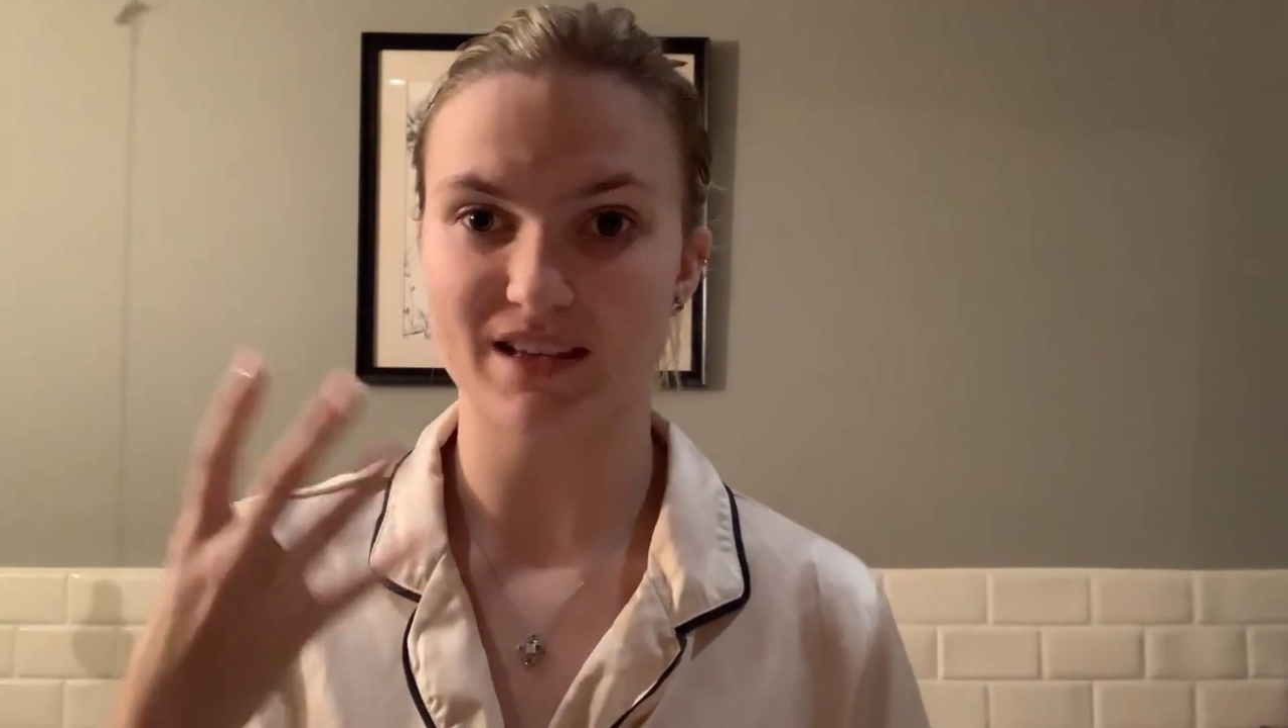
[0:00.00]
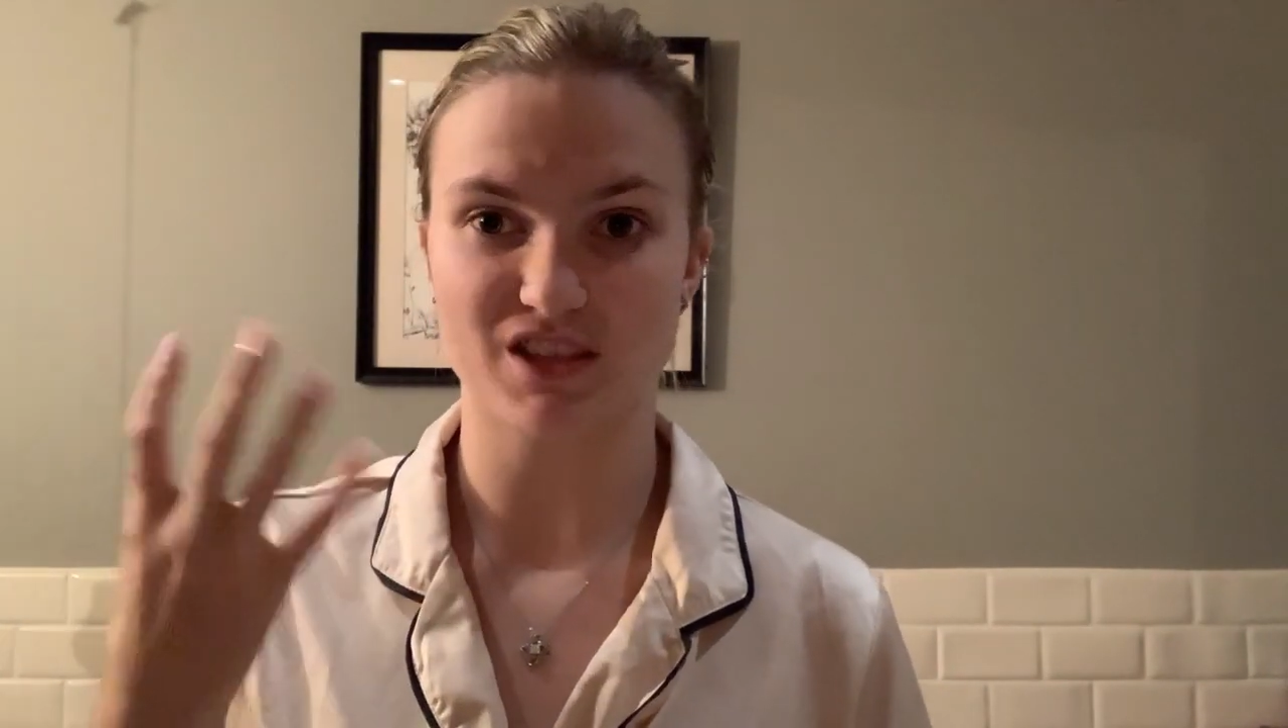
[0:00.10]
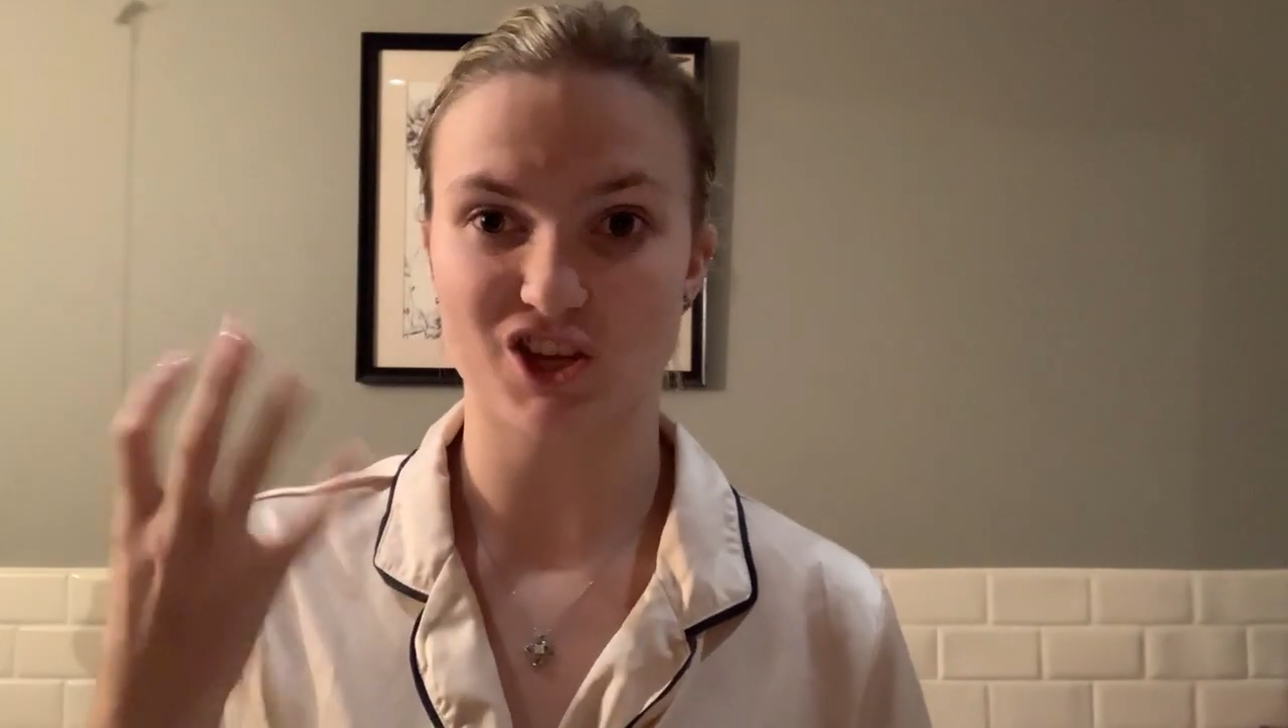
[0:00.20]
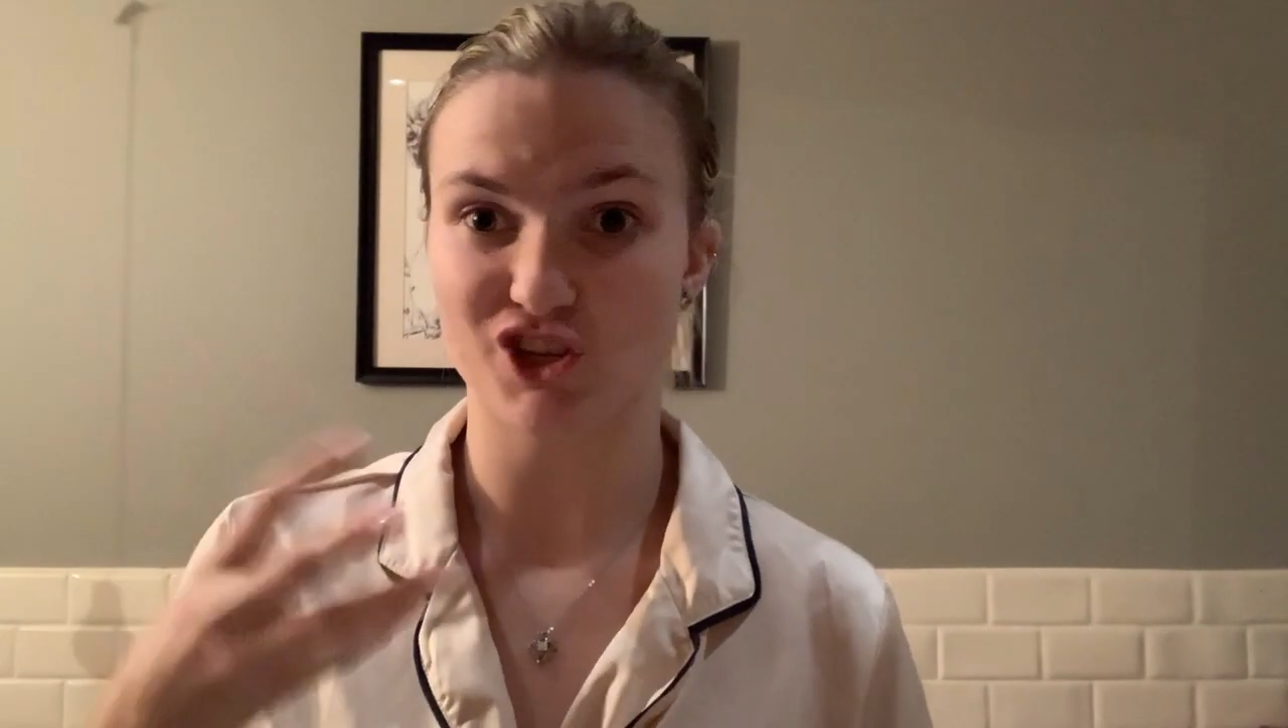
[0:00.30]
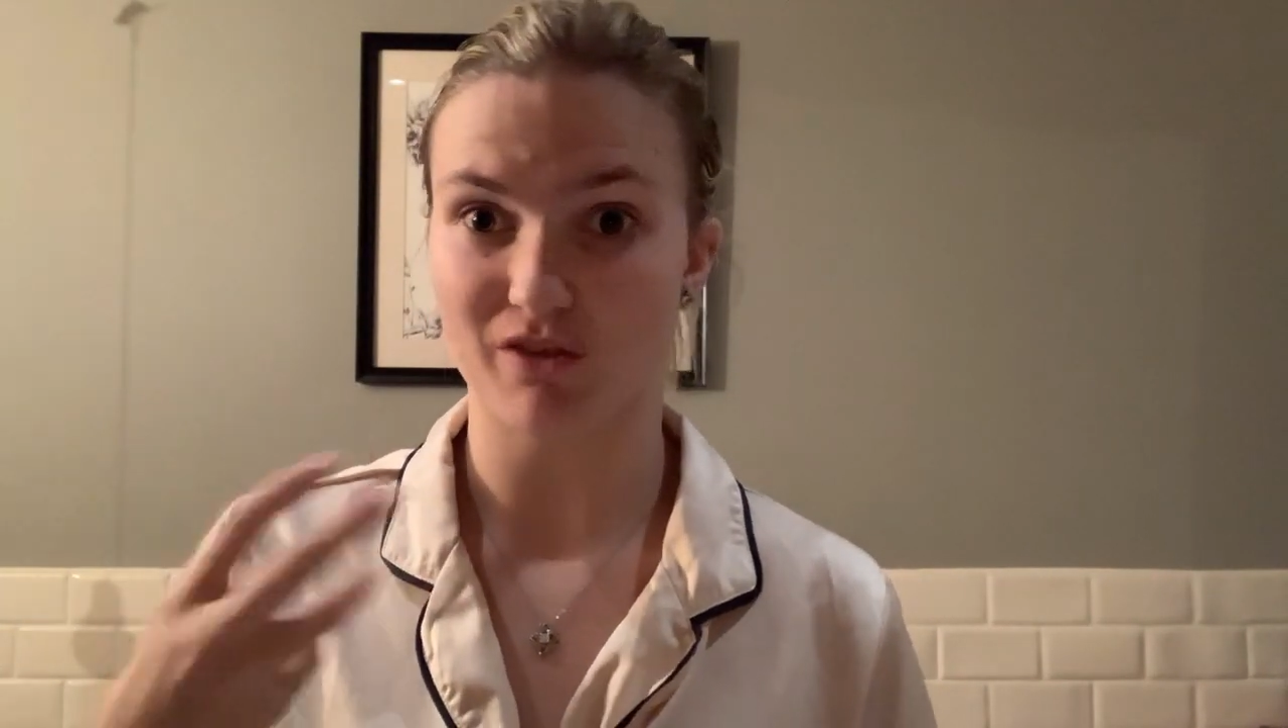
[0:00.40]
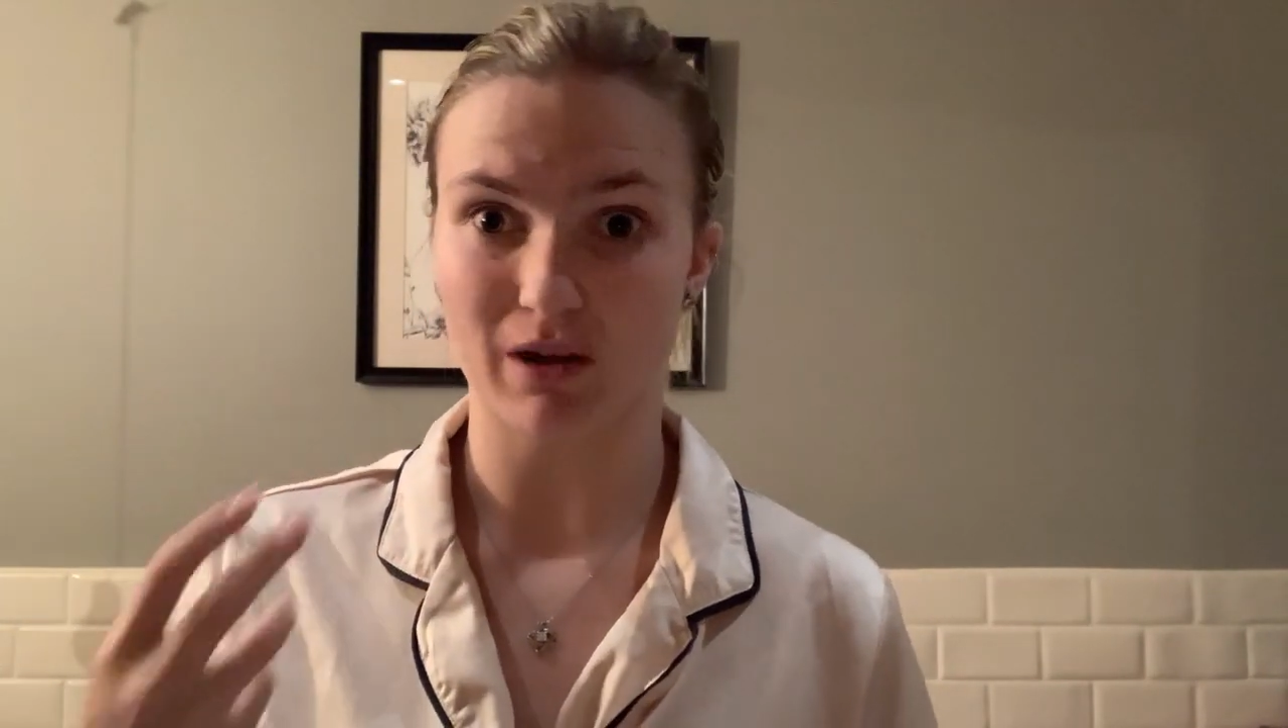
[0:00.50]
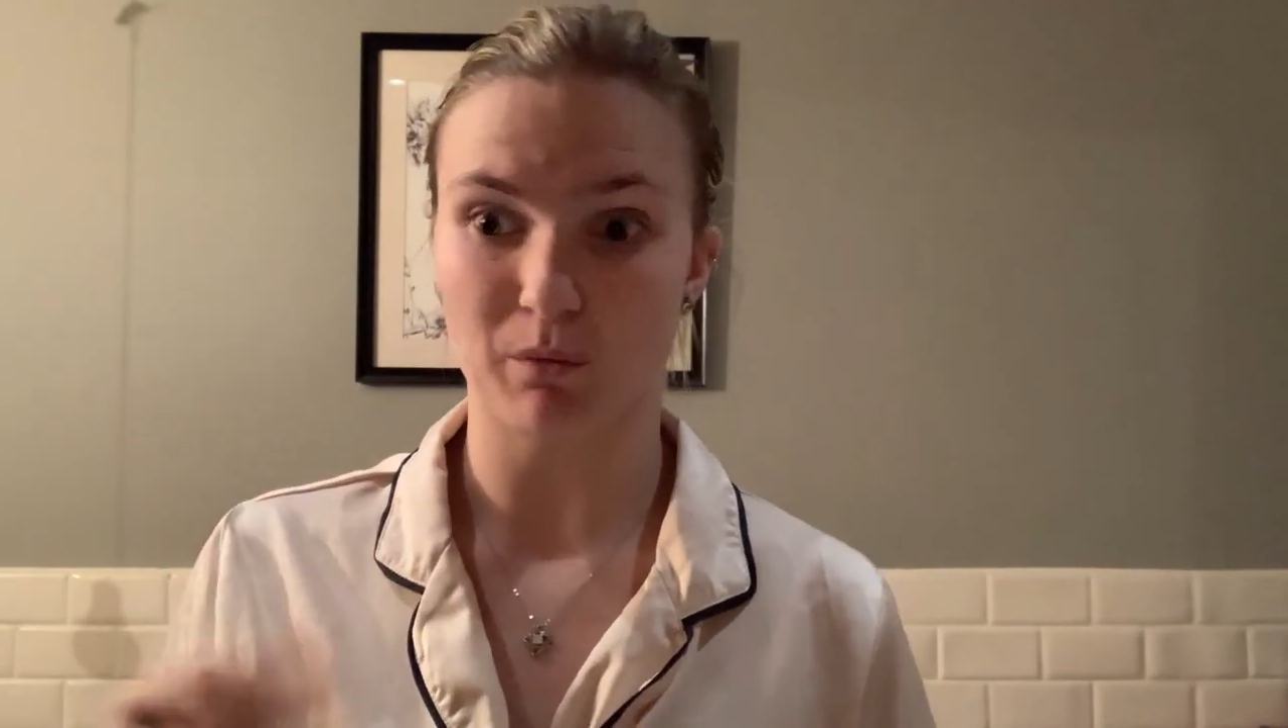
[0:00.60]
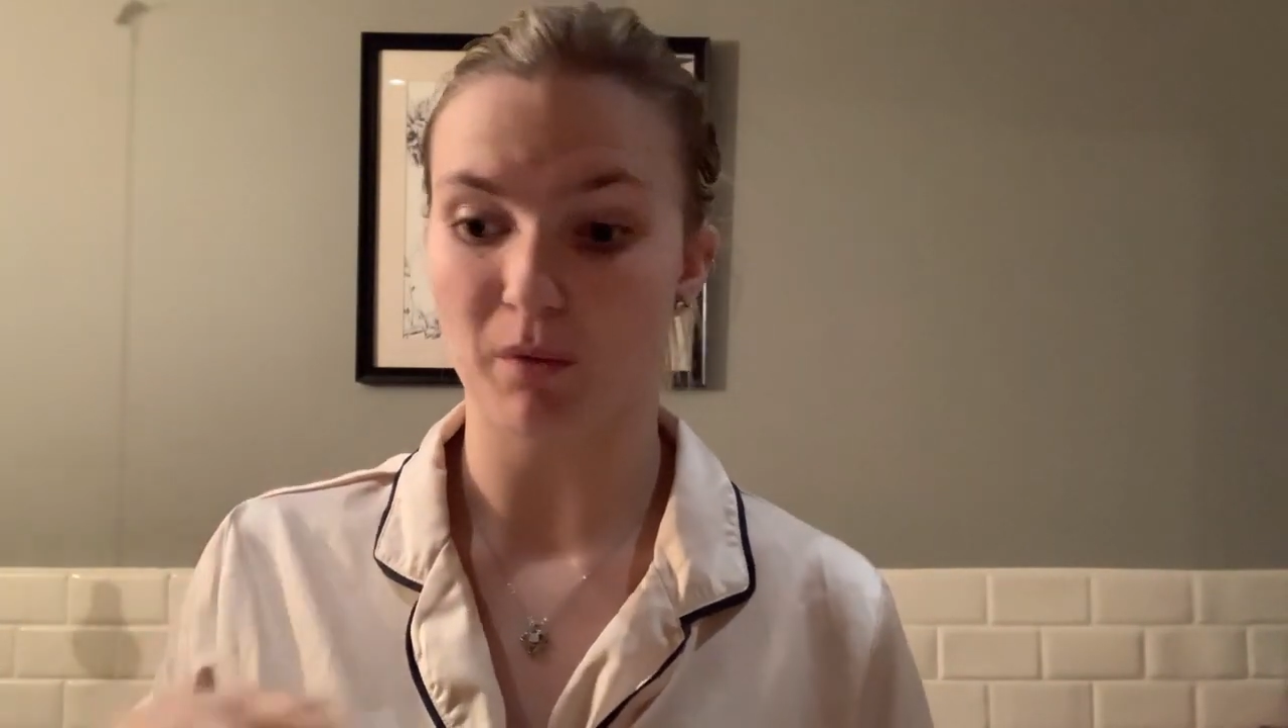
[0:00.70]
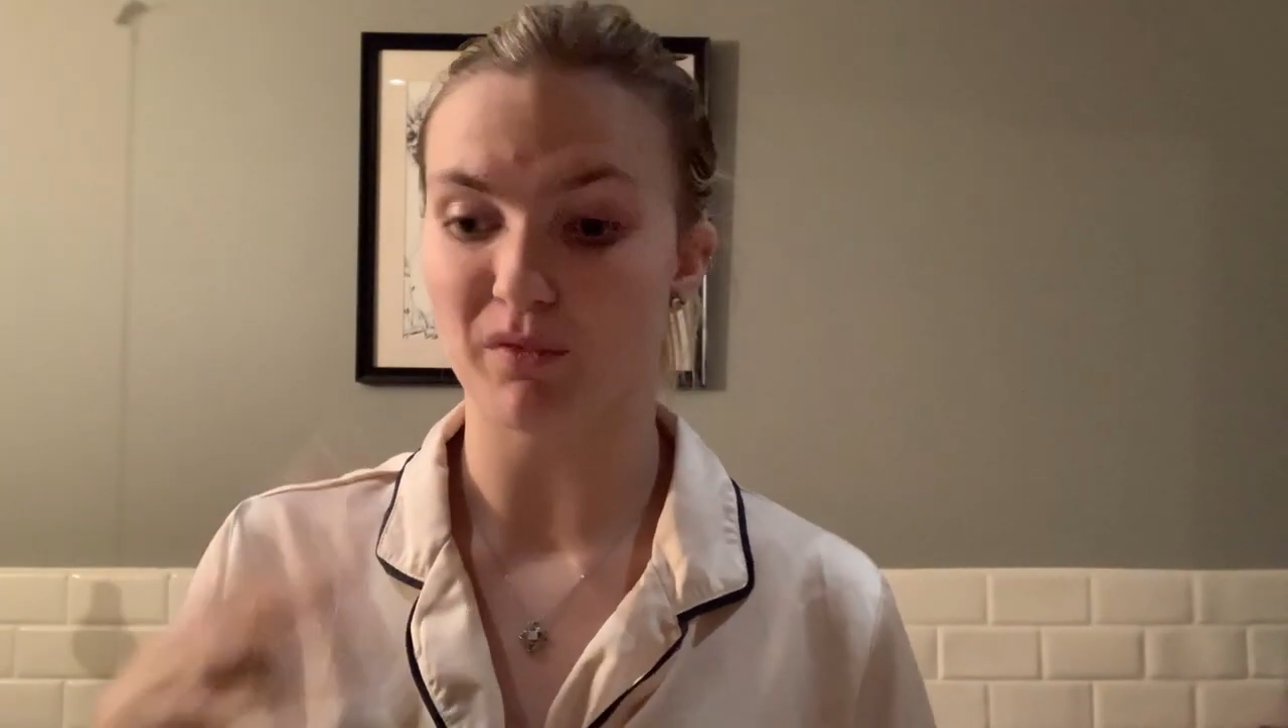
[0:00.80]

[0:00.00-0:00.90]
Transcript: that you don't really want